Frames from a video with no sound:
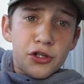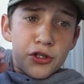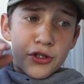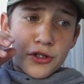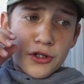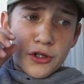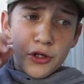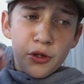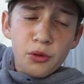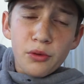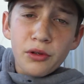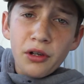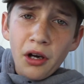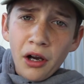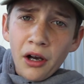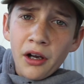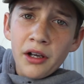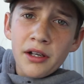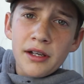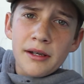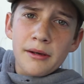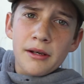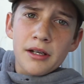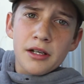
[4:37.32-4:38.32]
do
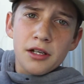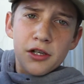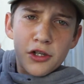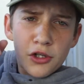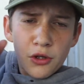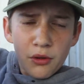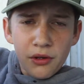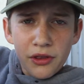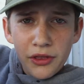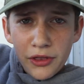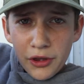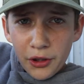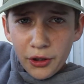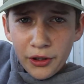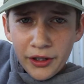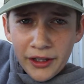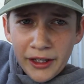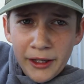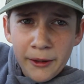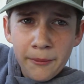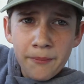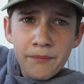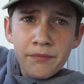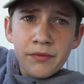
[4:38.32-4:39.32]
not shoot in
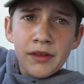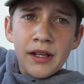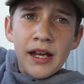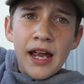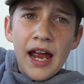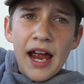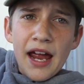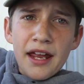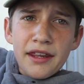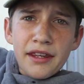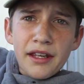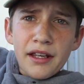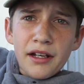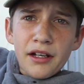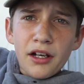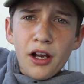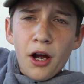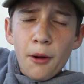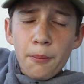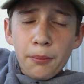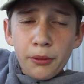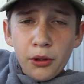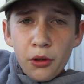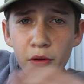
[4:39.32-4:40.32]
30 and then
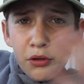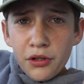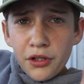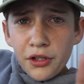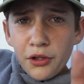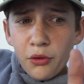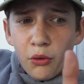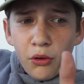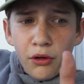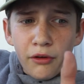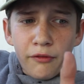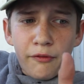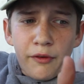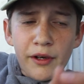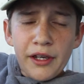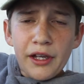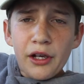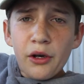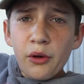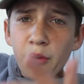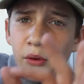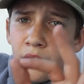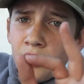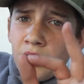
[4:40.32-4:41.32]
upload your
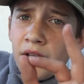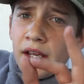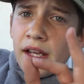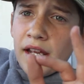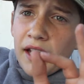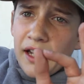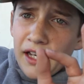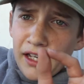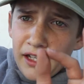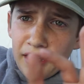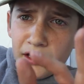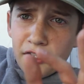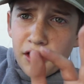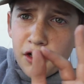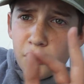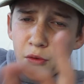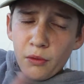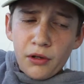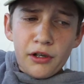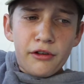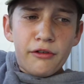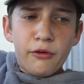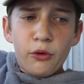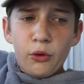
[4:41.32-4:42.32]
video in
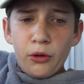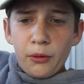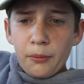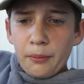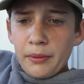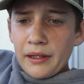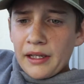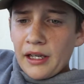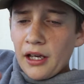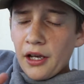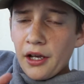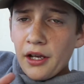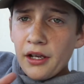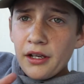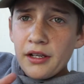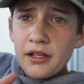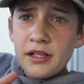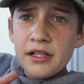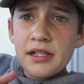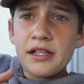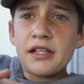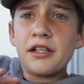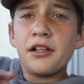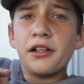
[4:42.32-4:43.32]
24,
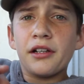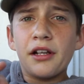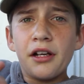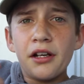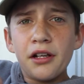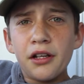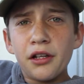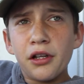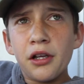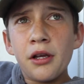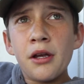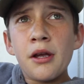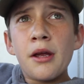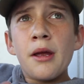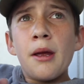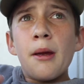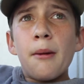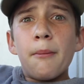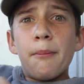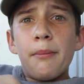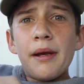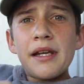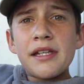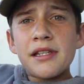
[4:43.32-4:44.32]
because you're gonna
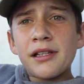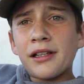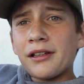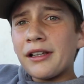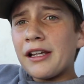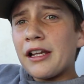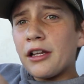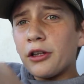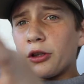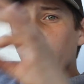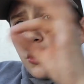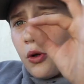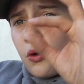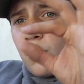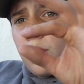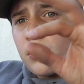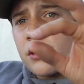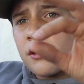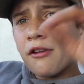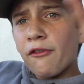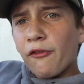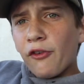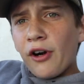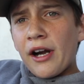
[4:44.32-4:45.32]
basically
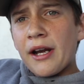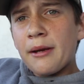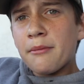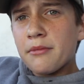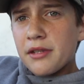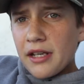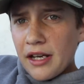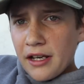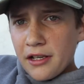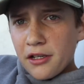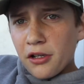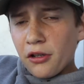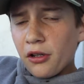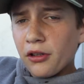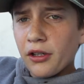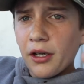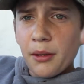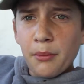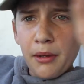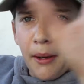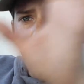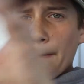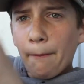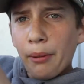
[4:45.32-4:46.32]
lose frames and it's all gonna
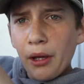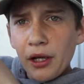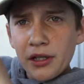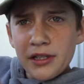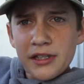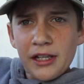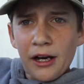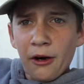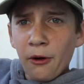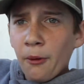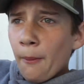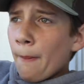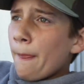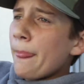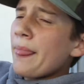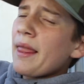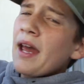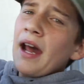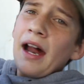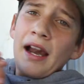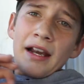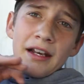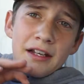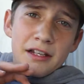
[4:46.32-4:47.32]
be plucked out
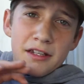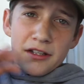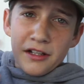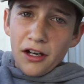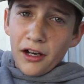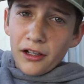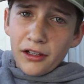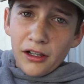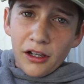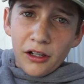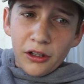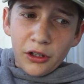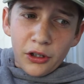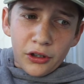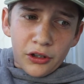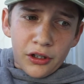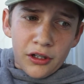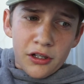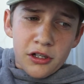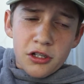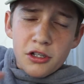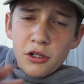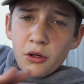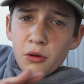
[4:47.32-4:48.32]
and it's not gonna look
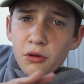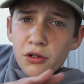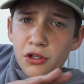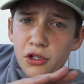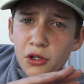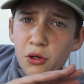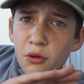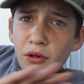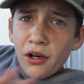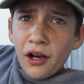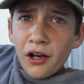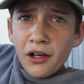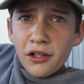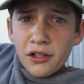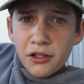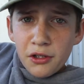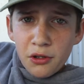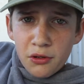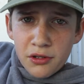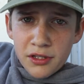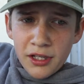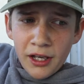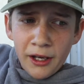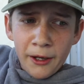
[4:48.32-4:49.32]
good. So do not
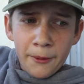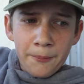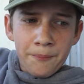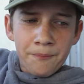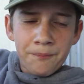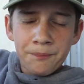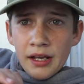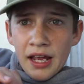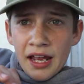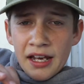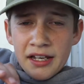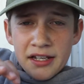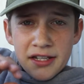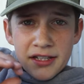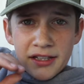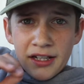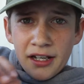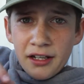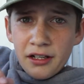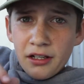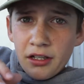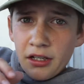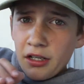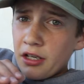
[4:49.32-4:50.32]
use that.
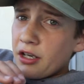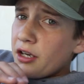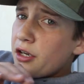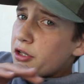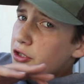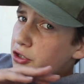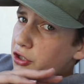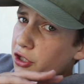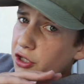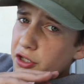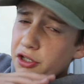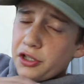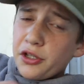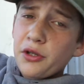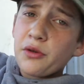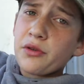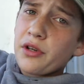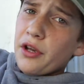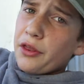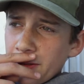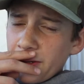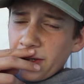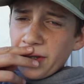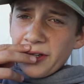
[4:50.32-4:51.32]
Instead, just use
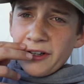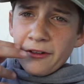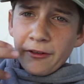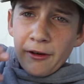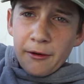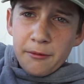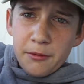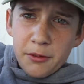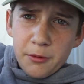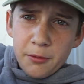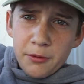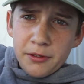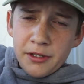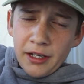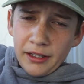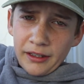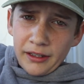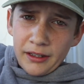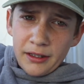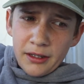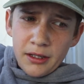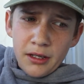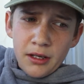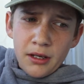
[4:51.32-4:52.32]
a 30 frames per
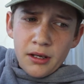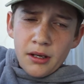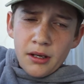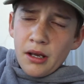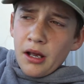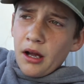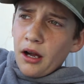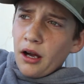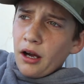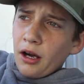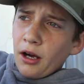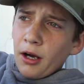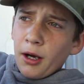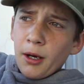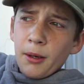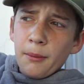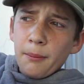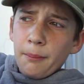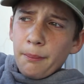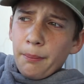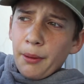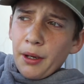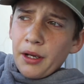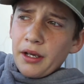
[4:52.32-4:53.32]
second.
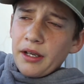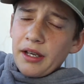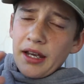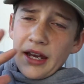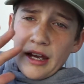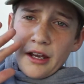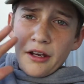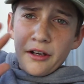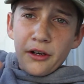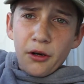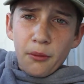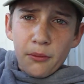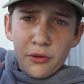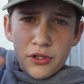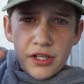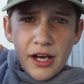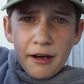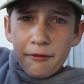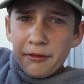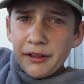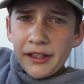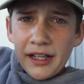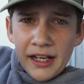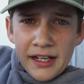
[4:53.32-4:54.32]
But in almost
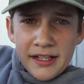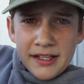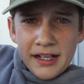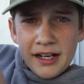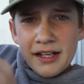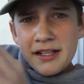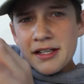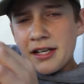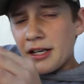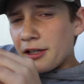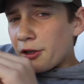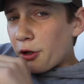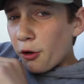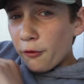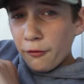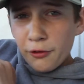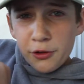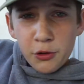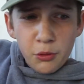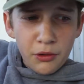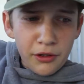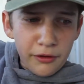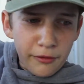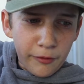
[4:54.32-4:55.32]
every case, I'd say go for
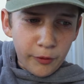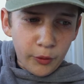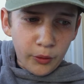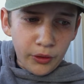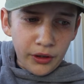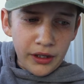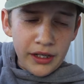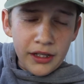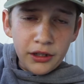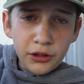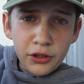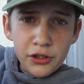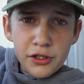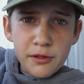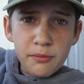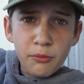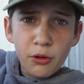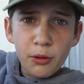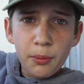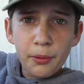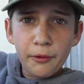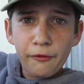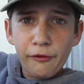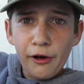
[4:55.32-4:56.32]
24. It looks
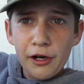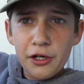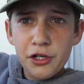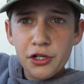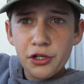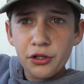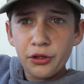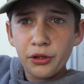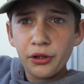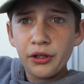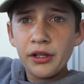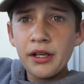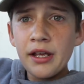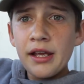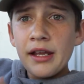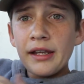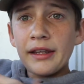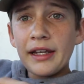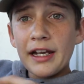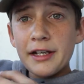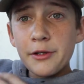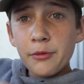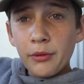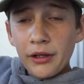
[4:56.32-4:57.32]
more professional.
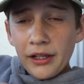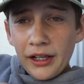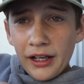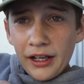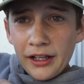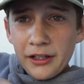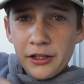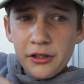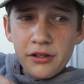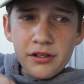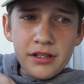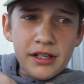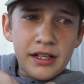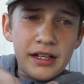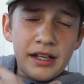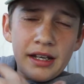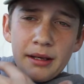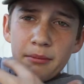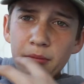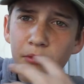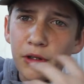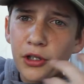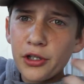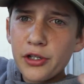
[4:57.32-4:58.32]
That's why I use it.
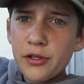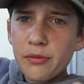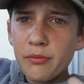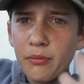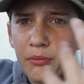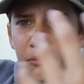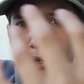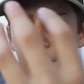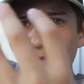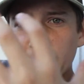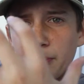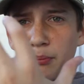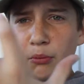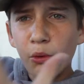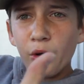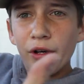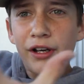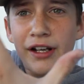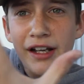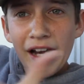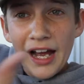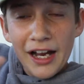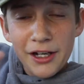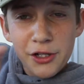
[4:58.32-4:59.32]
It looks more
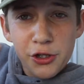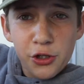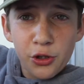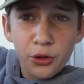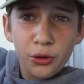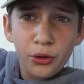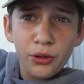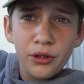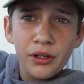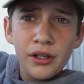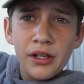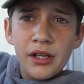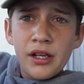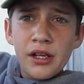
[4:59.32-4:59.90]
natural.